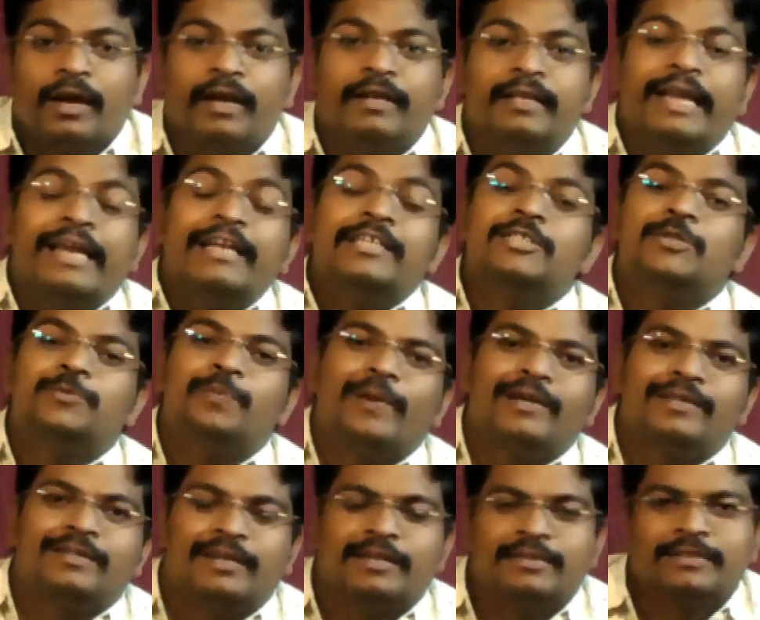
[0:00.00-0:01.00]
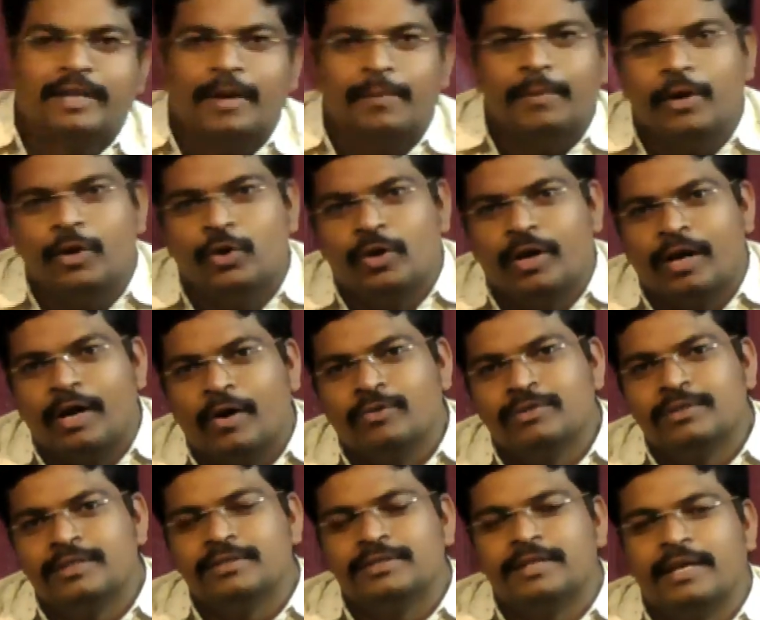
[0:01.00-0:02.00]
And the inspector is coming to your
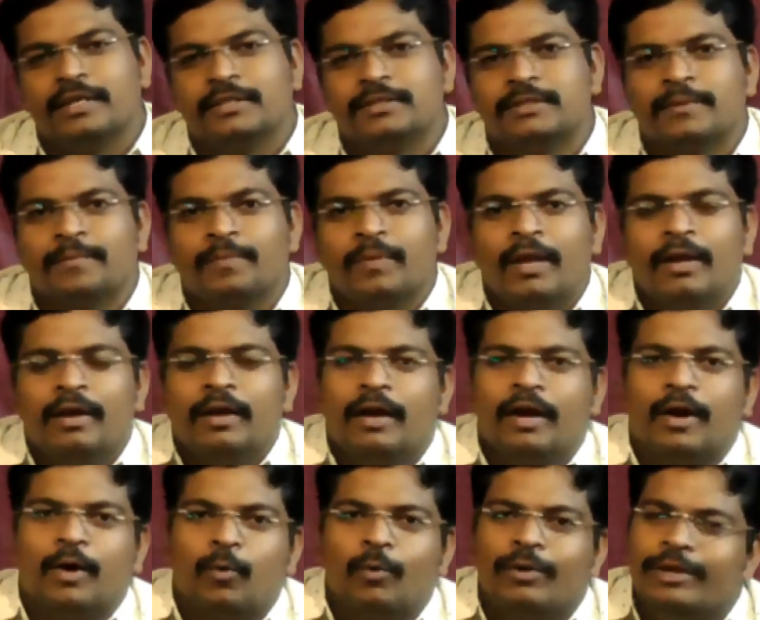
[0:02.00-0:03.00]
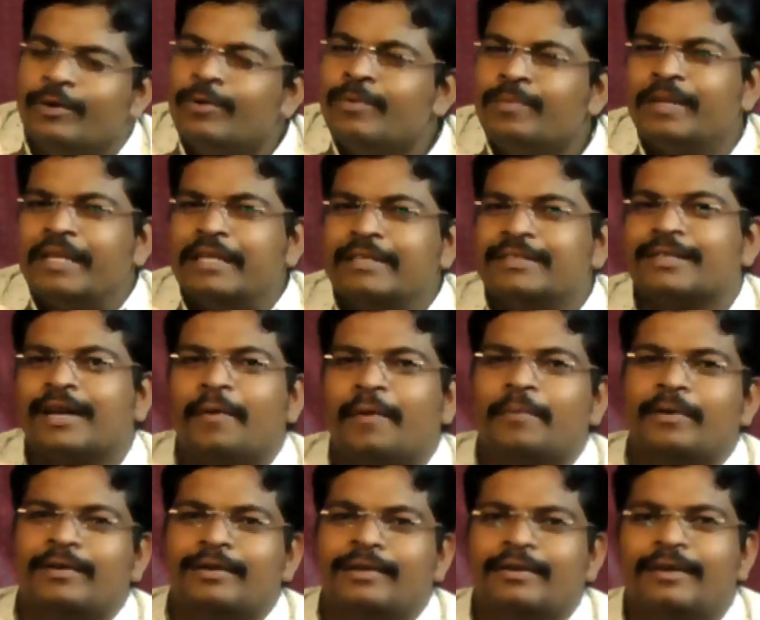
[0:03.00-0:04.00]
house and says, uh, would you please
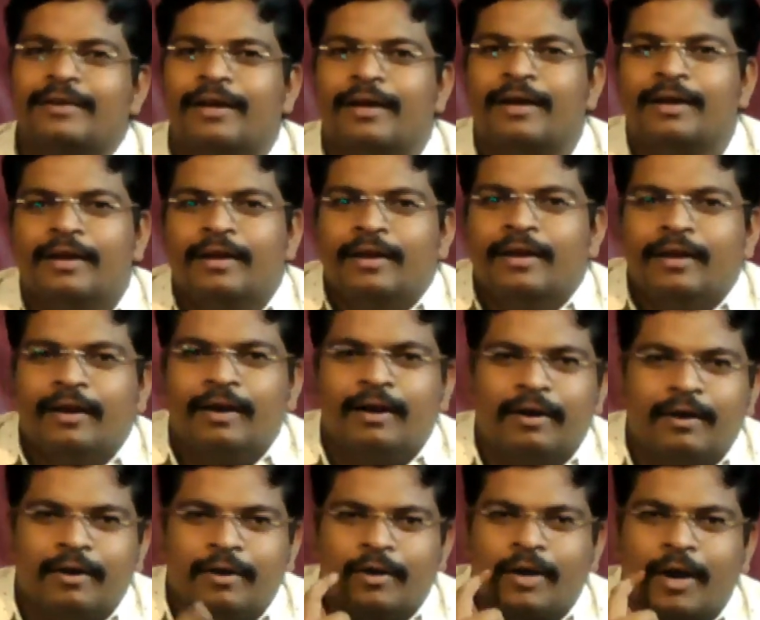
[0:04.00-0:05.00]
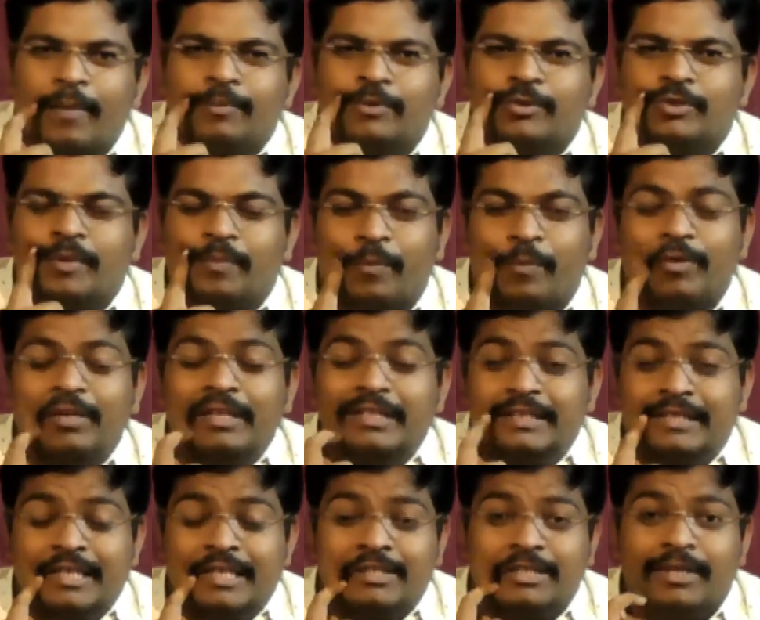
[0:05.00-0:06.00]
come and uh, come to the police
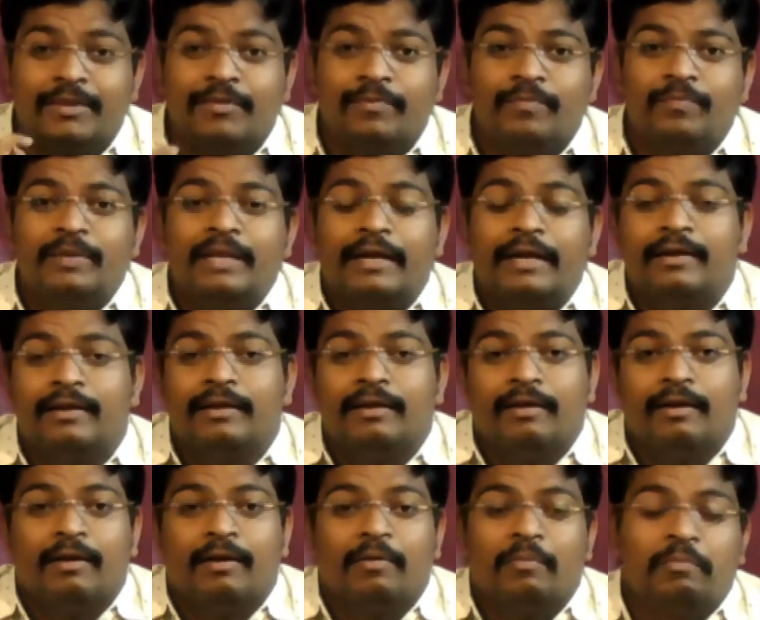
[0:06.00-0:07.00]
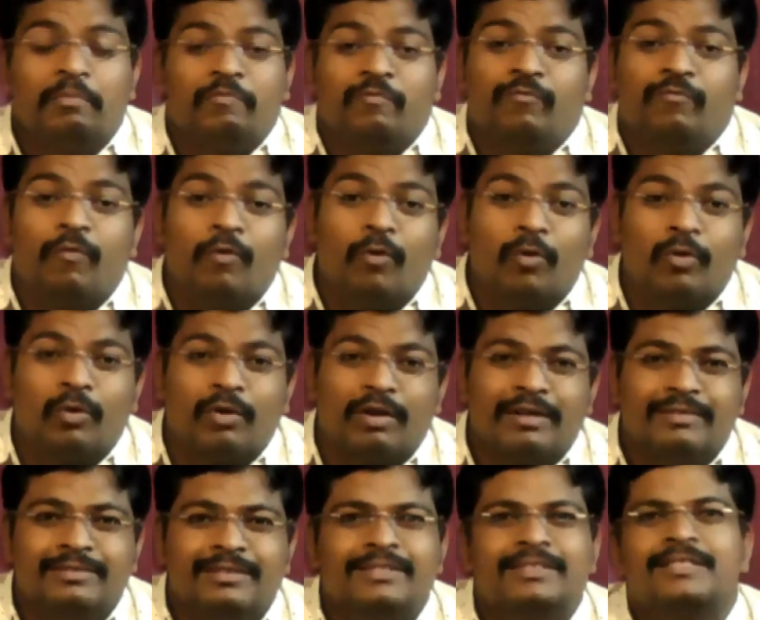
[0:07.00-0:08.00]
station that uh, for
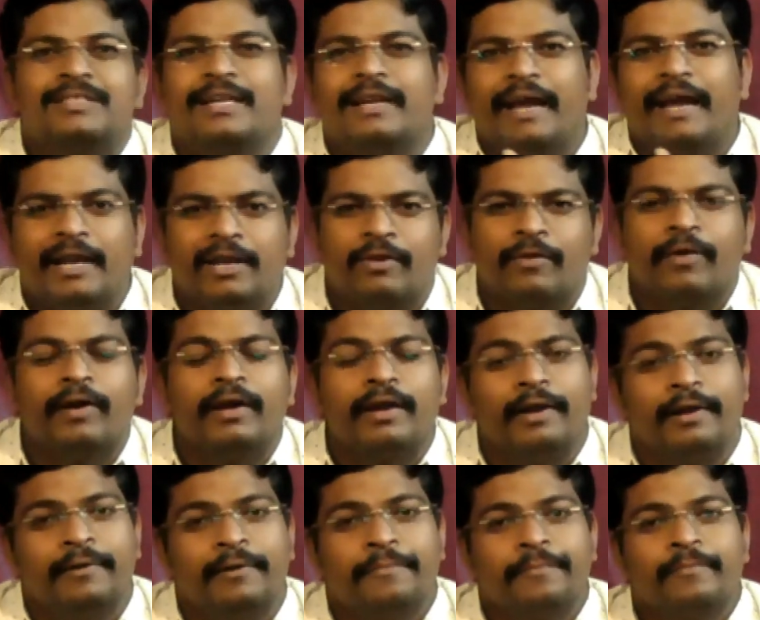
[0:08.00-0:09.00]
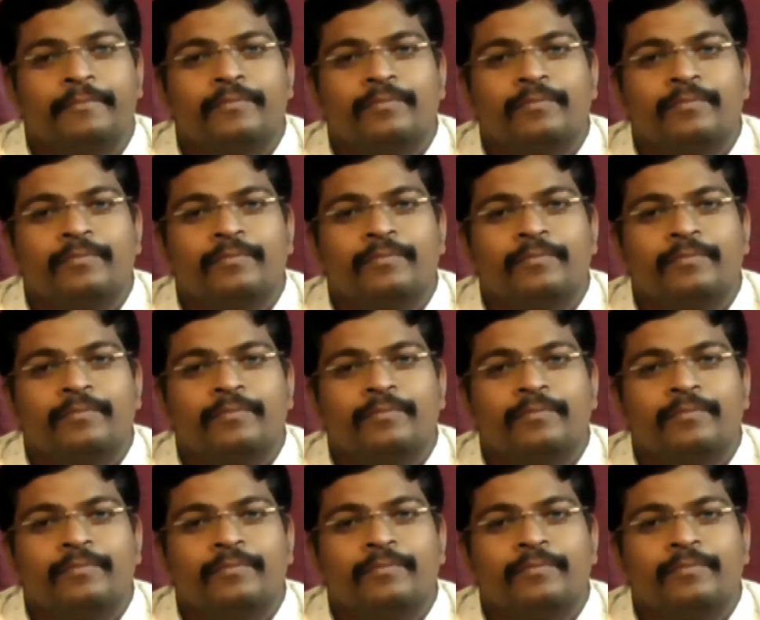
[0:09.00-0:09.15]
just an inquiry?